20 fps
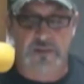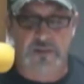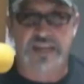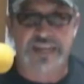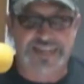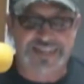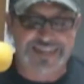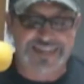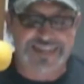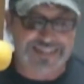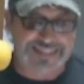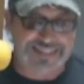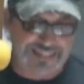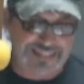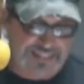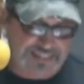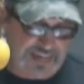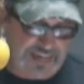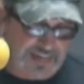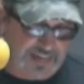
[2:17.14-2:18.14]
about
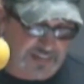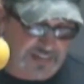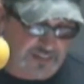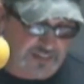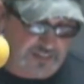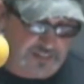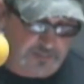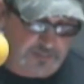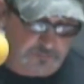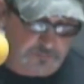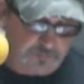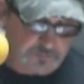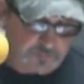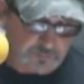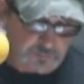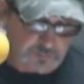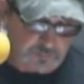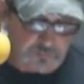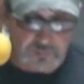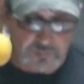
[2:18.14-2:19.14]
indexing the handgun.
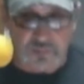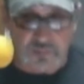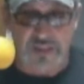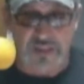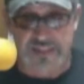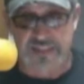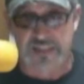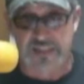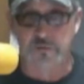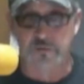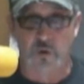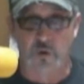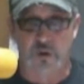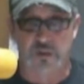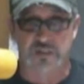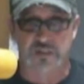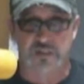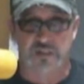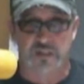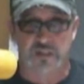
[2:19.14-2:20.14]
And then, of
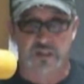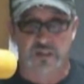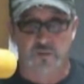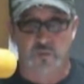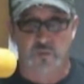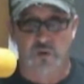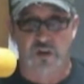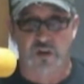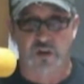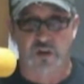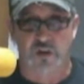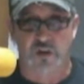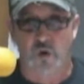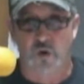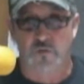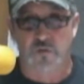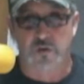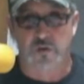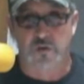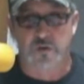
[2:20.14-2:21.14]
course, we're going to
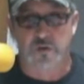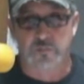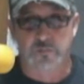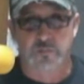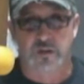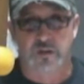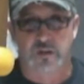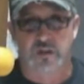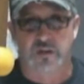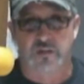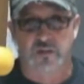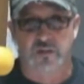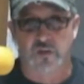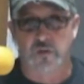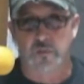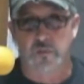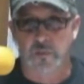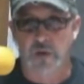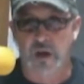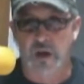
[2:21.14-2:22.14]
go over
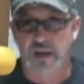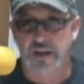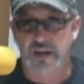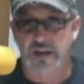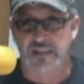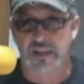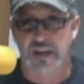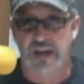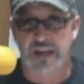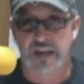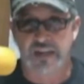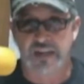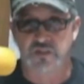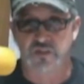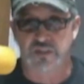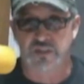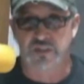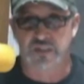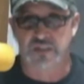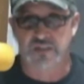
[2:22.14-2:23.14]
another product that I
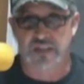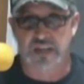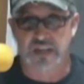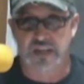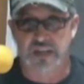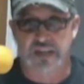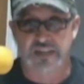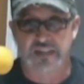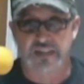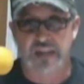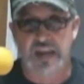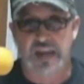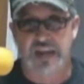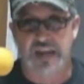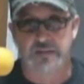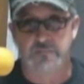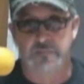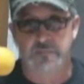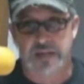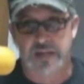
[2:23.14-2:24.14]
actually design
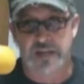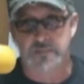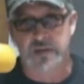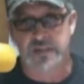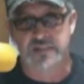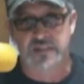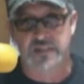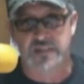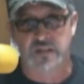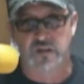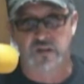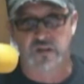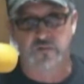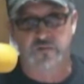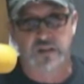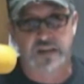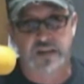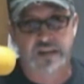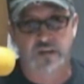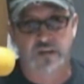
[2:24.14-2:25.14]
and make
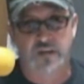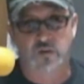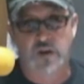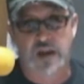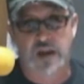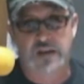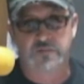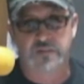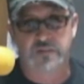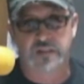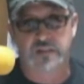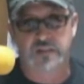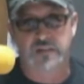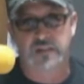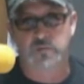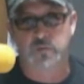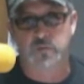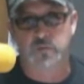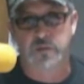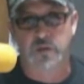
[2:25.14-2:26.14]
myself, handcraft
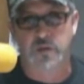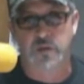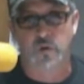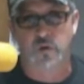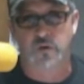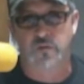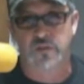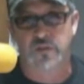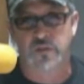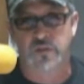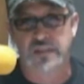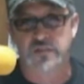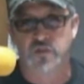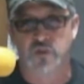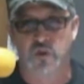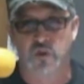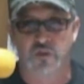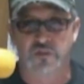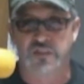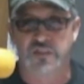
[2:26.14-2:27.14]
it, and we'll be going over
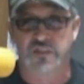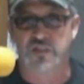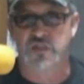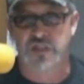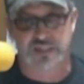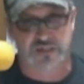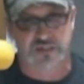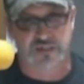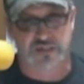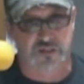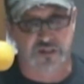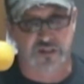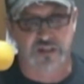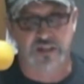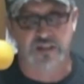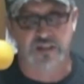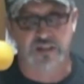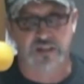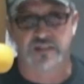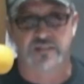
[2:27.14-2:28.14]
that. It's called the
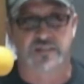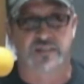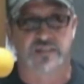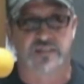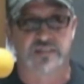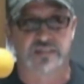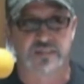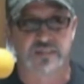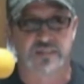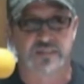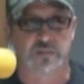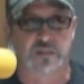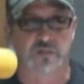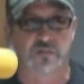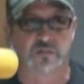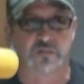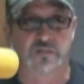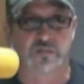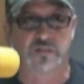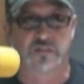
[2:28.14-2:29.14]
Chester. It's a
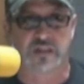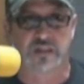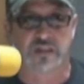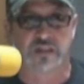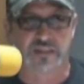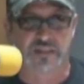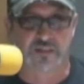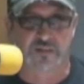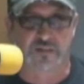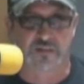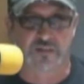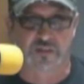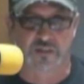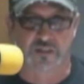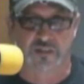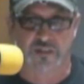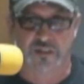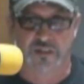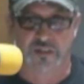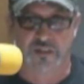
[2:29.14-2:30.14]
concealment holster, and I think
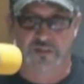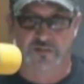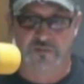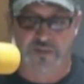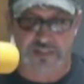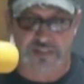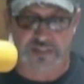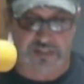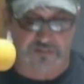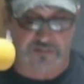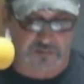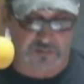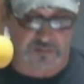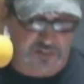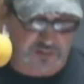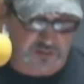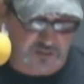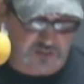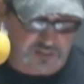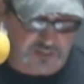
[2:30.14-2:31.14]
you're going to find that
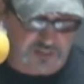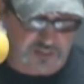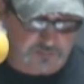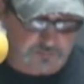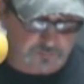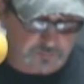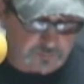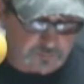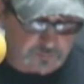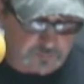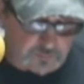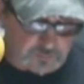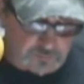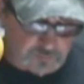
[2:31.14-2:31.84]
very interesting.